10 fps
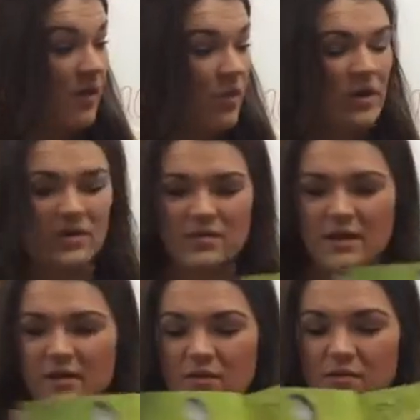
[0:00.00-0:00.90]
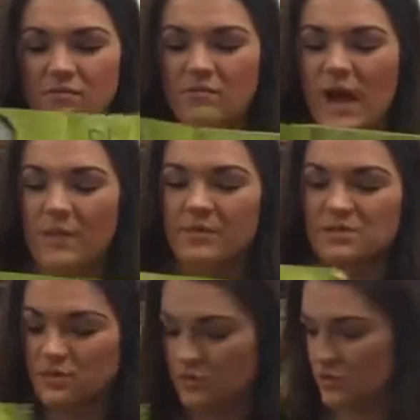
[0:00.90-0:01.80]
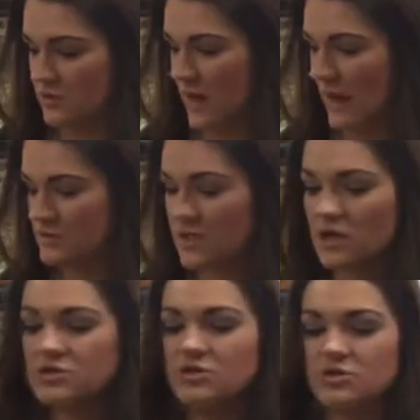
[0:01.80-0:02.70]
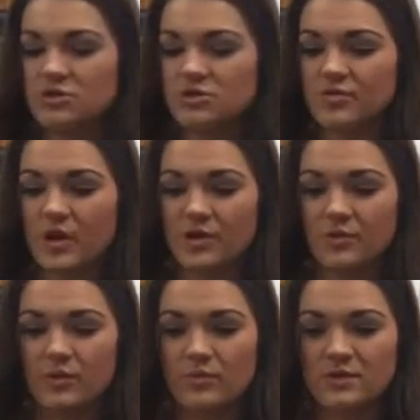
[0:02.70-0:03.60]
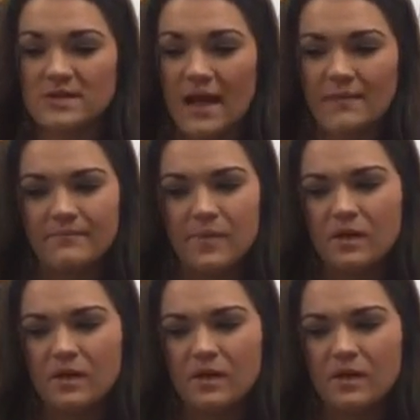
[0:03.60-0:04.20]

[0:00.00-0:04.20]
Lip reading: What do you think happens when you do that? Talk to your shoulder partner one more time.